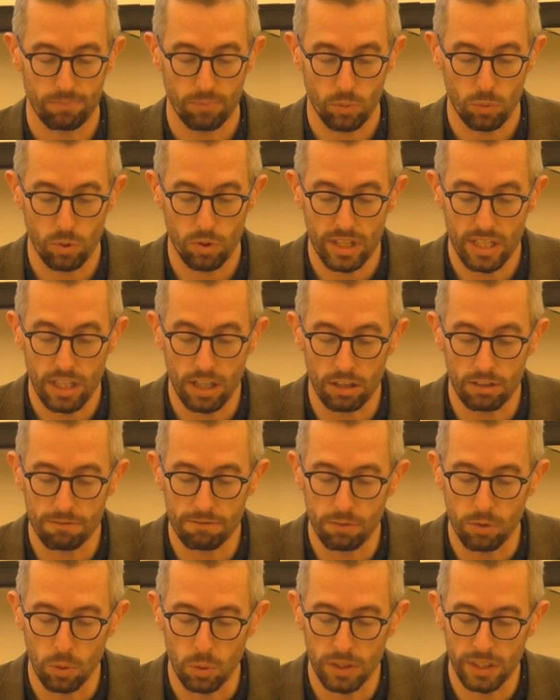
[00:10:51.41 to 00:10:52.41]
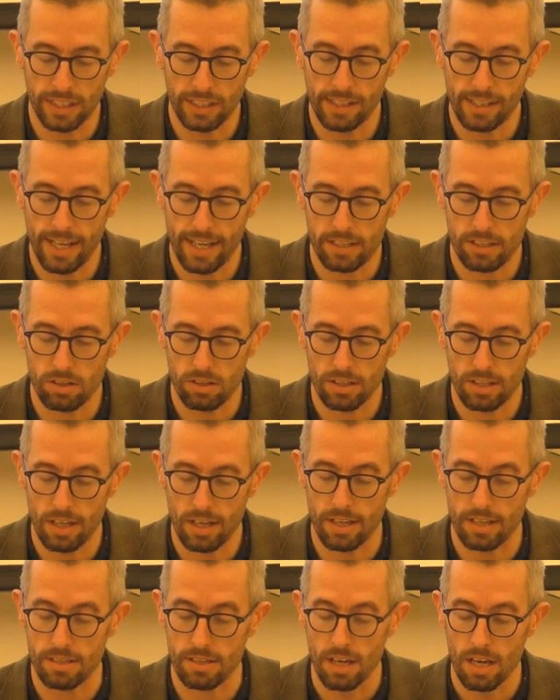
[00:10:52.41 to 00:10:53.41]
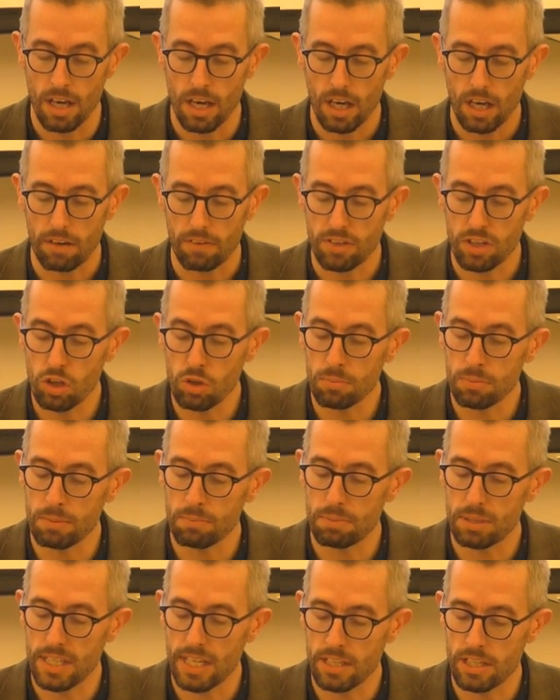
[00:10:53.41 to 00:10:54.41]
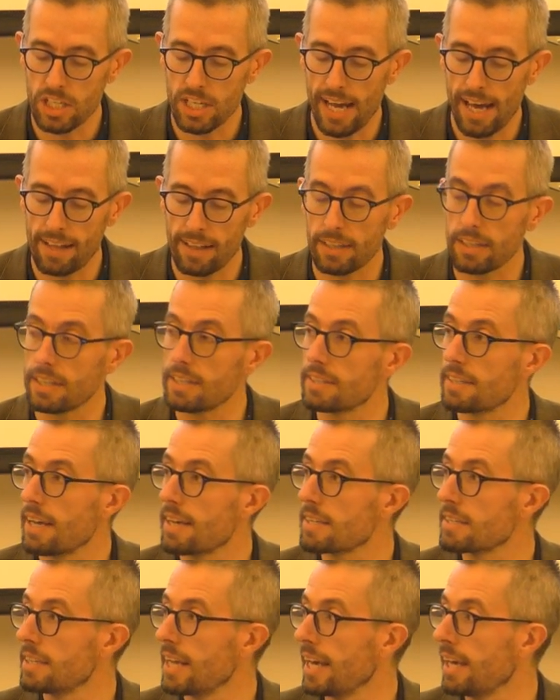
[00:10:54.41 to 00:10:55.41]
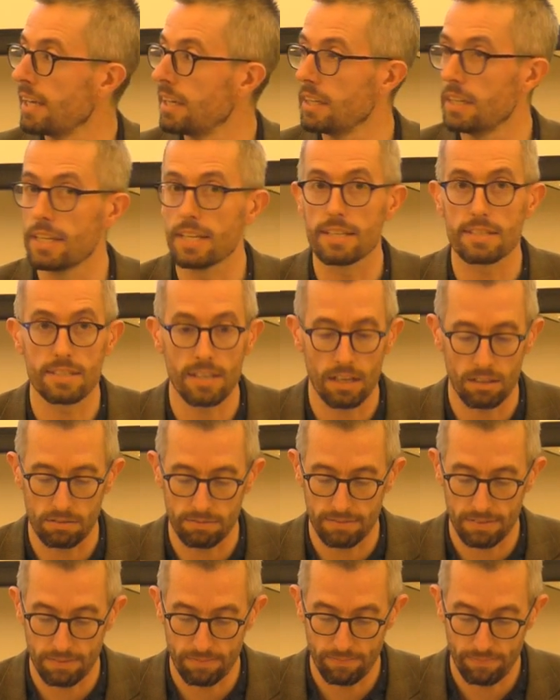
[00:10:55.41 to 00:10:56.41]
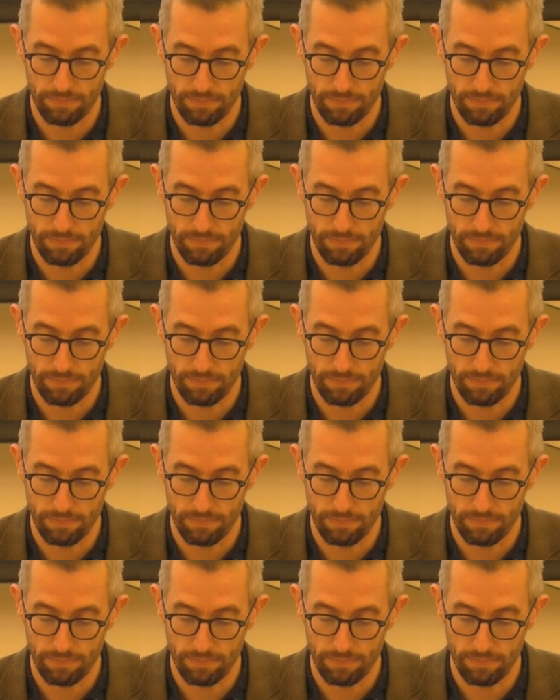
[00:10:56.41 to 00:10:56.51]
or the unfolding and exercise of human potentialities as an end in itself.